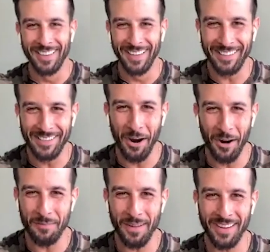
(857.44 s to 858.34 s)
you know what
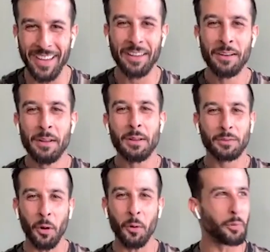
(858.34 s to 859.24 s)
I mean? Like,
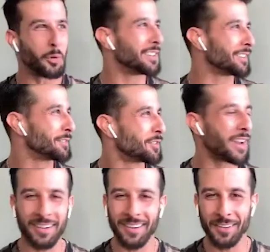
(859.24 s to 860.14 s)
don't point the trigger.